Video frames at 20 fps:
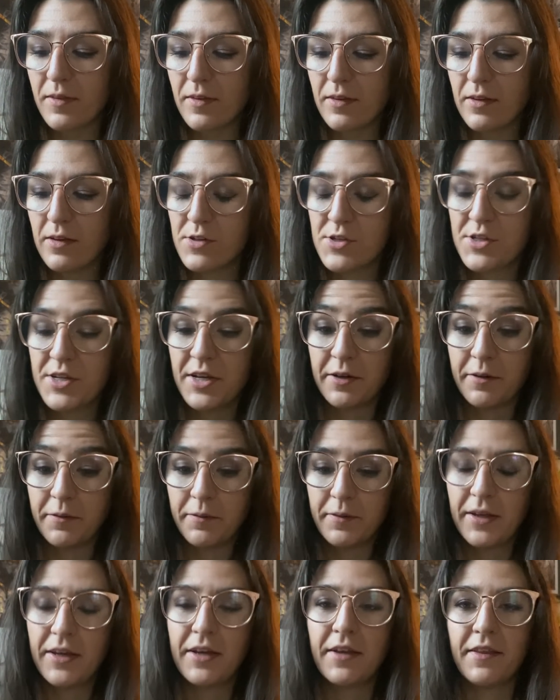
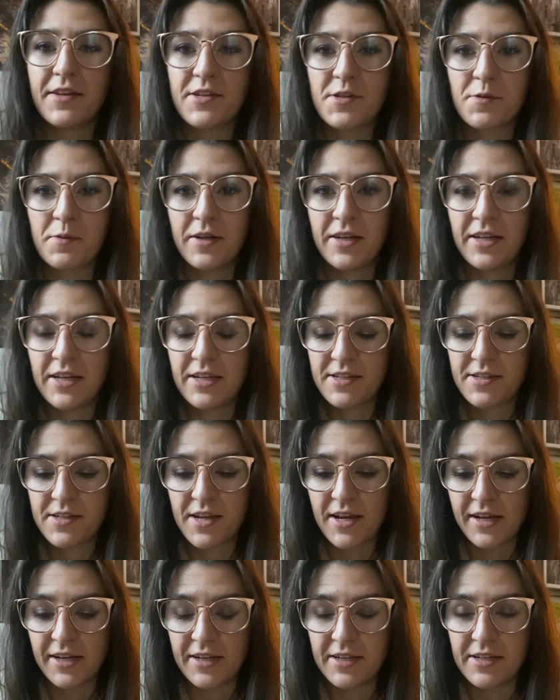So this one
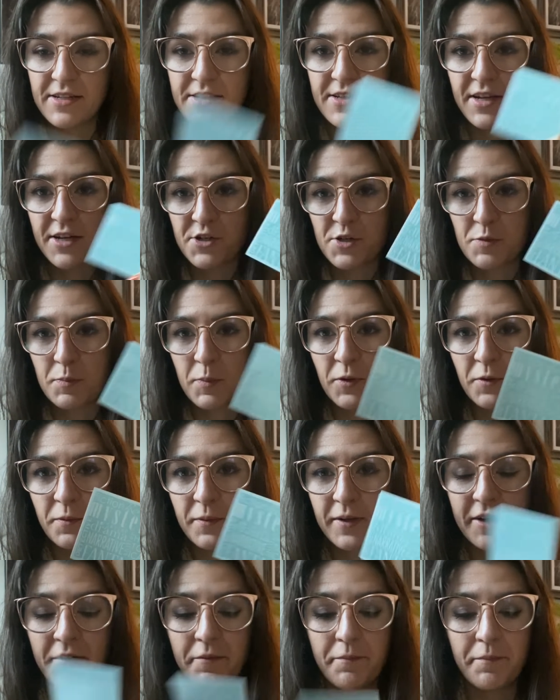says, I just pulled
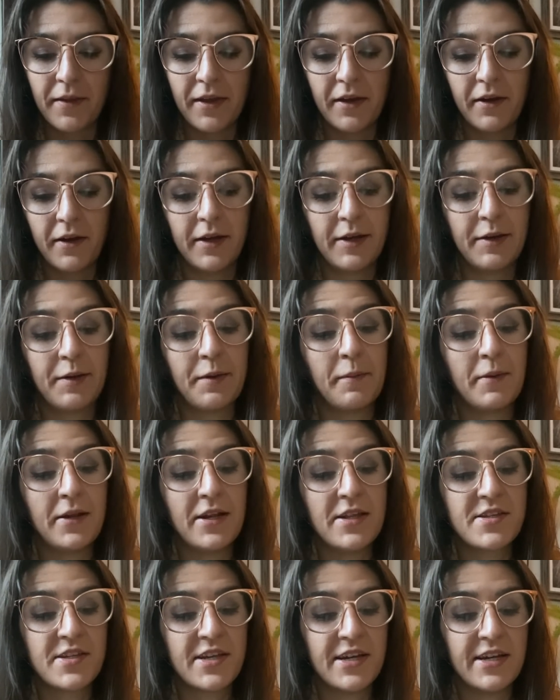one out, and
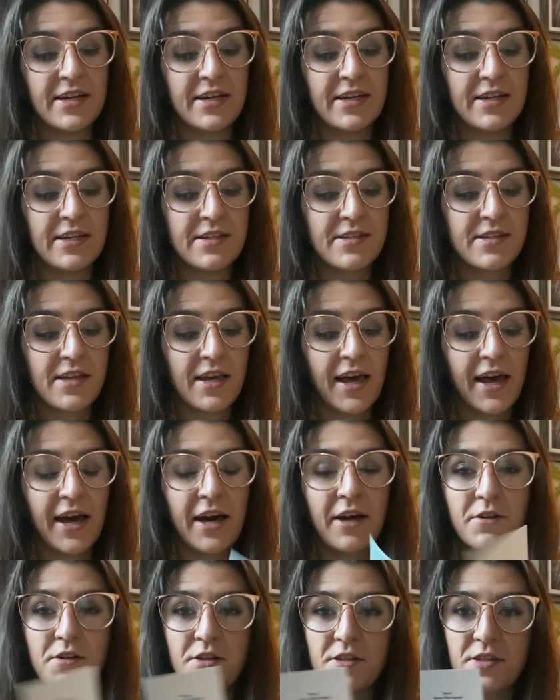it says,
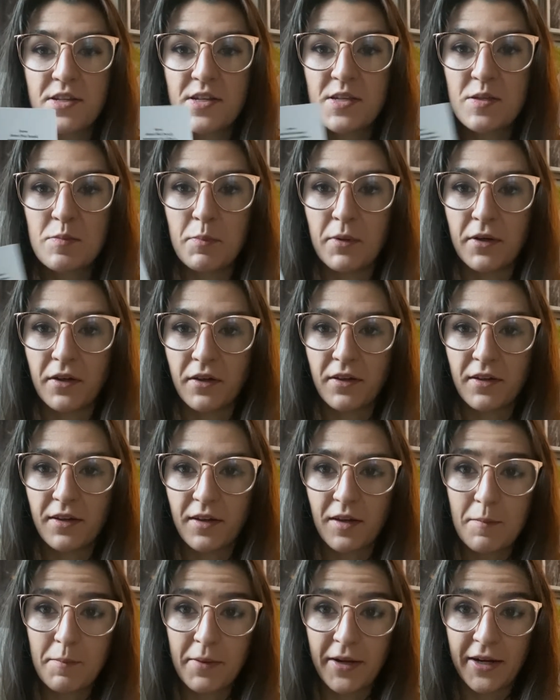how does this book
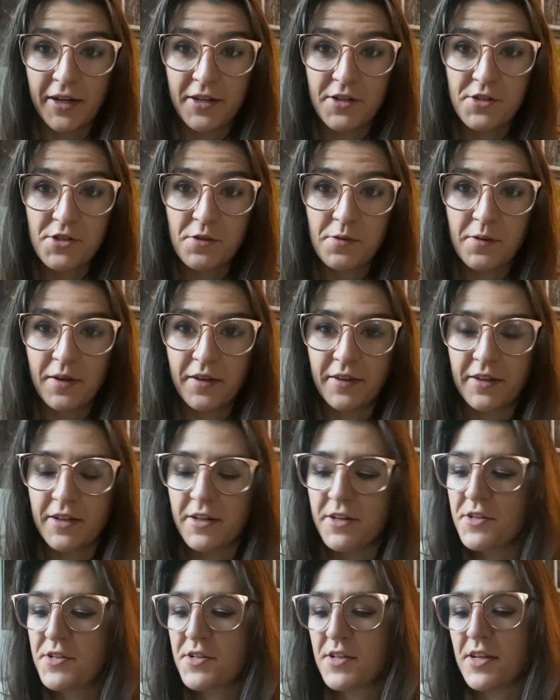compare to
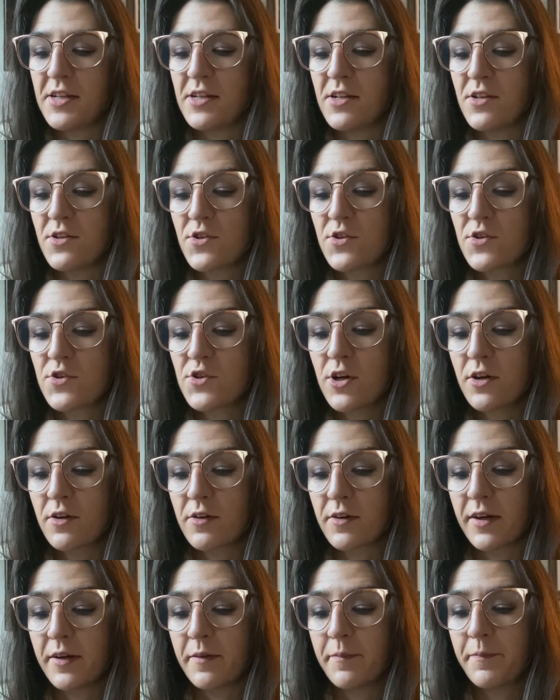others in its
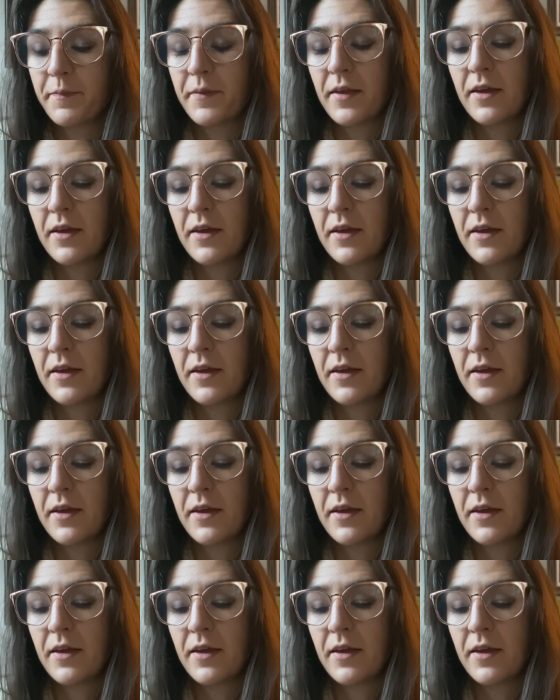genre?